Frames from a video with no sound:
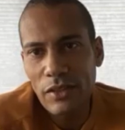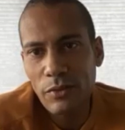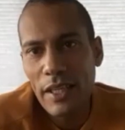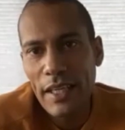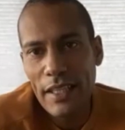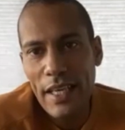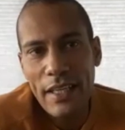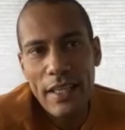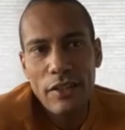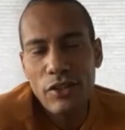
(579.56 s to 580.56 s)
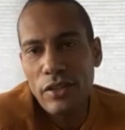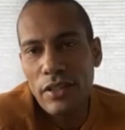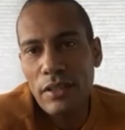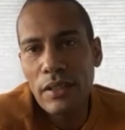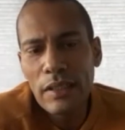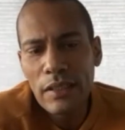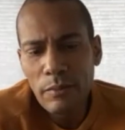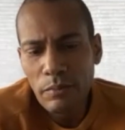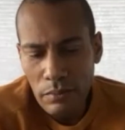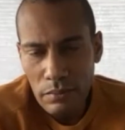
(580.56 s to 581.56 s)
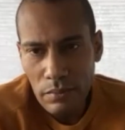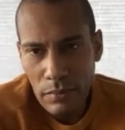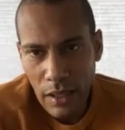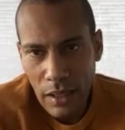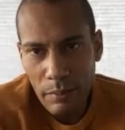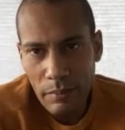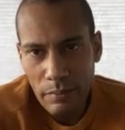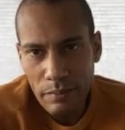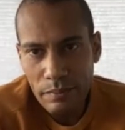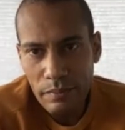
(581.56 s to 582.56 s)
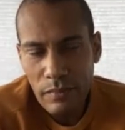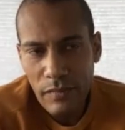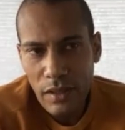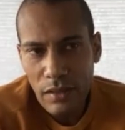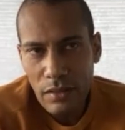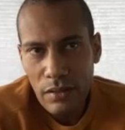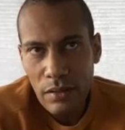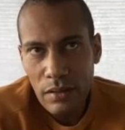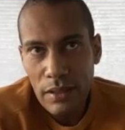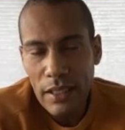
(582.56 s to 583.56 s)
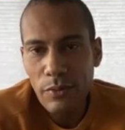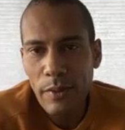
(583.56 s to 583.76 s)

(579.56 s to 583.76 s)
why I can actually, that's